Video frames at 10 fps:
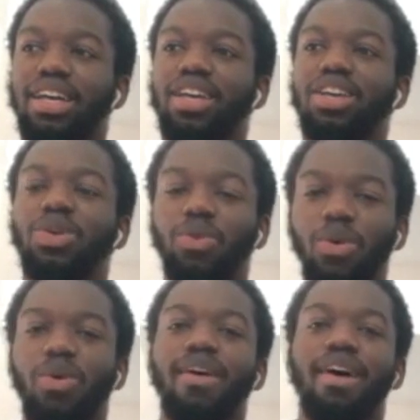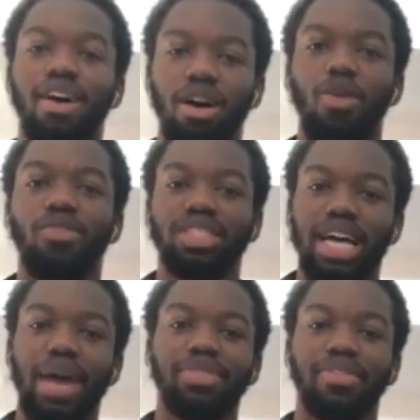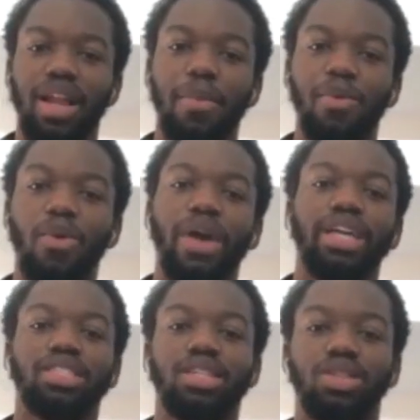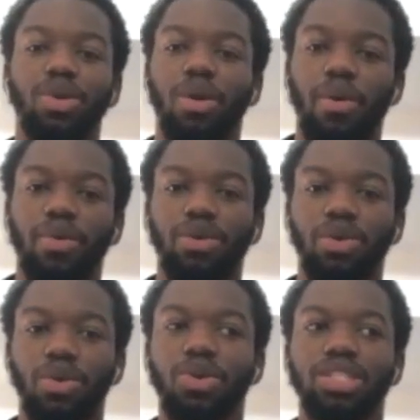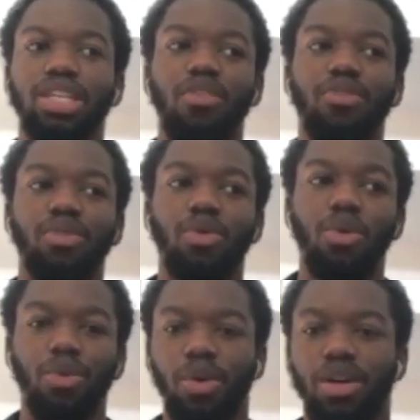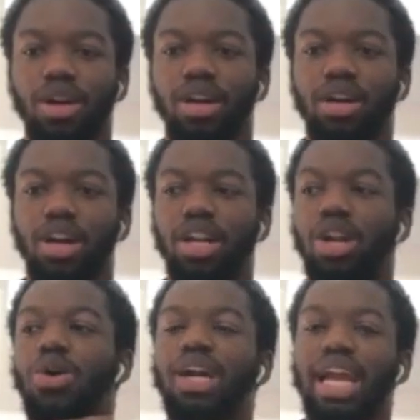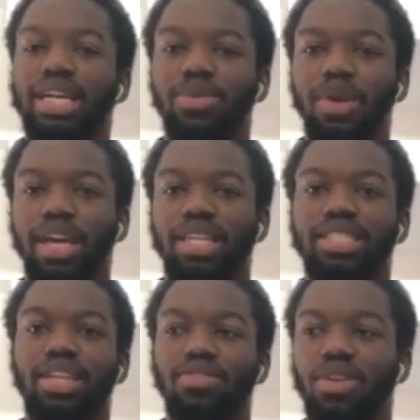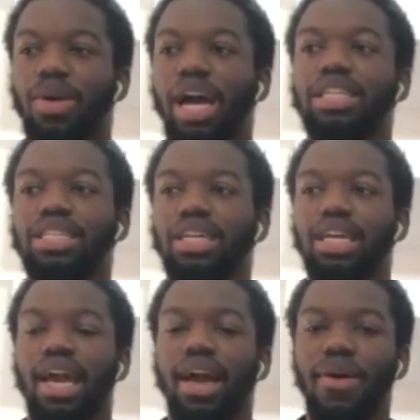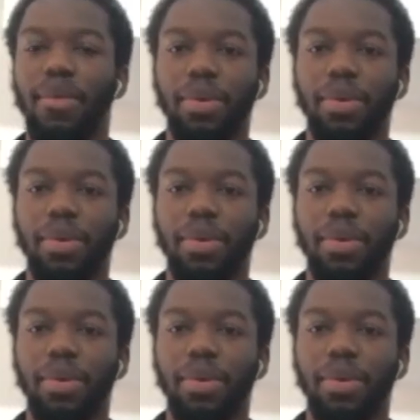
you will over time develop more ways to do it yourself, or in a localized way, instead of going out to get help.